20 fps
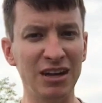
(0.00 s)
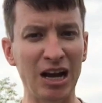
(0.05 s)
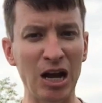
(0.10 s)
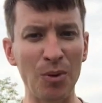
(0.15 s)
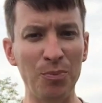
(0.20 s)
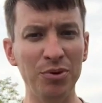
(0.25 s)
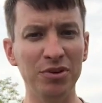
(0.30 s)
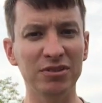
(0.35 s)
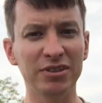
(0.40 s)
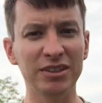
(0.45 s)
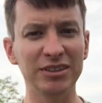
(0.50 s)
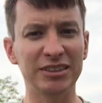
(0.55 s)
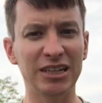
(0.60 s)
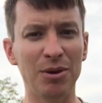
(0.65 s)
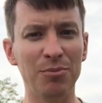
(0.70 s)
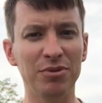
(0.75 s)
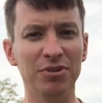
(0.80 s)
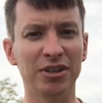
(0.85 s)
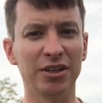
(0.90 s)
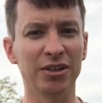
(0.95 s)
I'll put a link
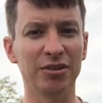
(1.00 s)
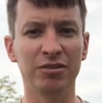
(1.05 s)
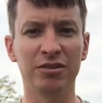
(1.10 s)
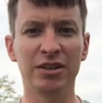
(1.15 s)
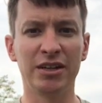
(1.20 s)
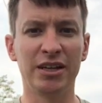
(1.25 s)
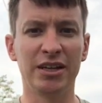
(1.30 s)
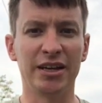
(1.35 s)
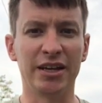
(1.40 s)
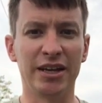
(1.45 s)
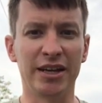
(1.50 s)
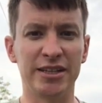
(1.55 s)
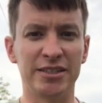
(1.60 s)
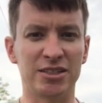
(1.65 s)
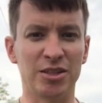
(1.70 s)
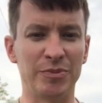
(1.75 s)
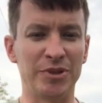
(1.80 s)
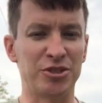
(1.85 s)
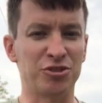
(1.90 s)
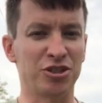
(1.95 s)
down below
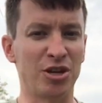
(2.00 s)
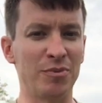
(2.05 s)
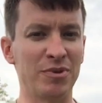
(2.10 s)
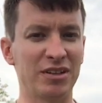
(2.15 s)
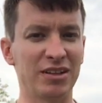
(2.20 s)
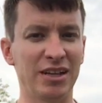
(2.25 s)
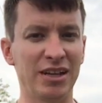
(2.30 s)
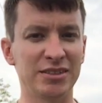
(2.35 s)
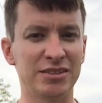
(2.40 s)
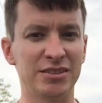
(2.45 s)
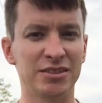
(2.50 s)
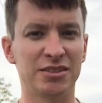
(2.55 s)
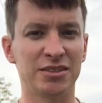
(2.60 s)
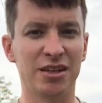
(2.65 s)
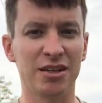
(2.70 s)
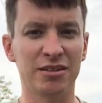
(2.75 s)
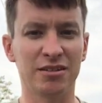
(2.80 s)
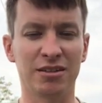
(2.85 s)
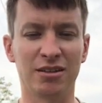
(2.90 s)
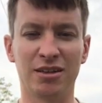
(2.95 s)
it's going to be
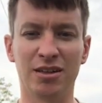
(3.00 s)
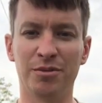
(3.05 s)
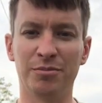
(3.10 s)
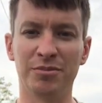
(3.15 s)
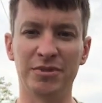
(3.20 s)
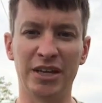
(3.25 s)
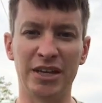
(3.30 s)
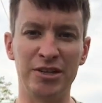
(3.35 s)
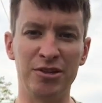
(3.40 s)
traumaclasses.com